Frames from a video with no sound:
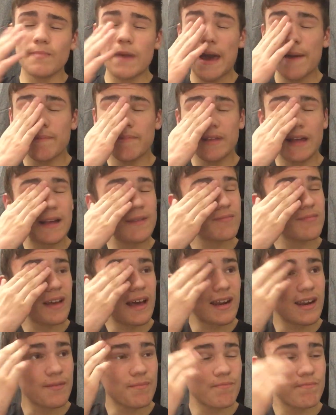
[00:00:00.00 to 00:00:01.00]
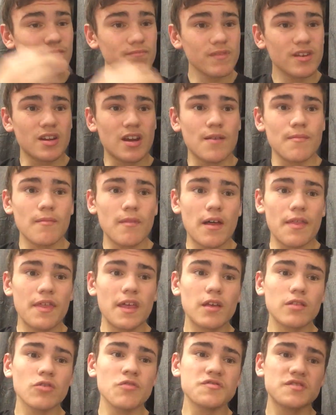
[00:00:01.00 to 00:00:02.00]
Maybe that had a, you know, I
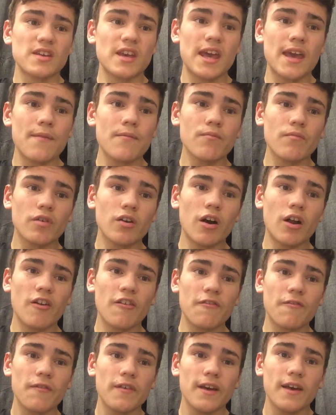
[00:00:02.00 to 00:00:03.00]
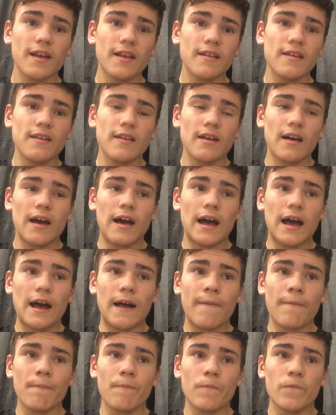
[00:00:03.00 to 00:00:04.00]
think losing him kind of
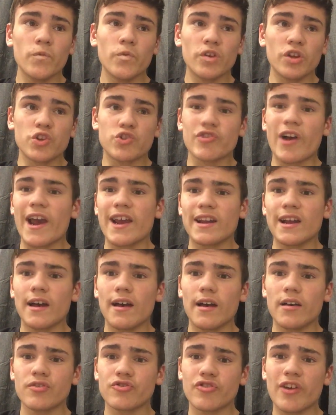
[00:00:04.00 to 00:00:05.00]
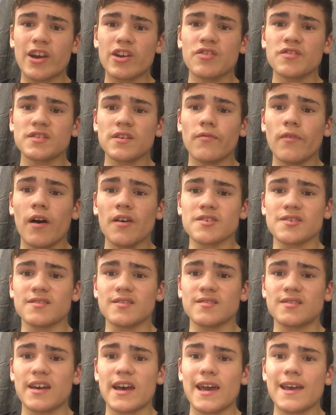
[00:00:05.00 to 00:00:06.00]
really drained New South Wales as
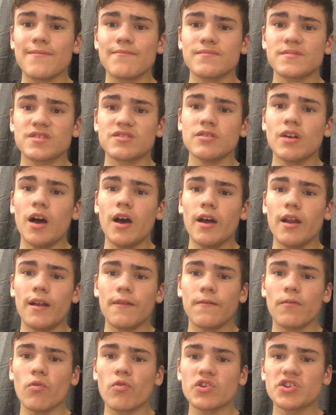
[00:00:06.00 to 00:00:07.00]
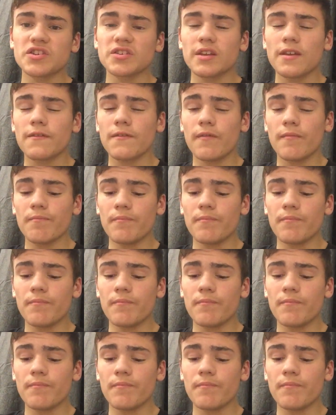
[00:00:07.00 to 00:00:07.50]
a team tonight, unfortunately.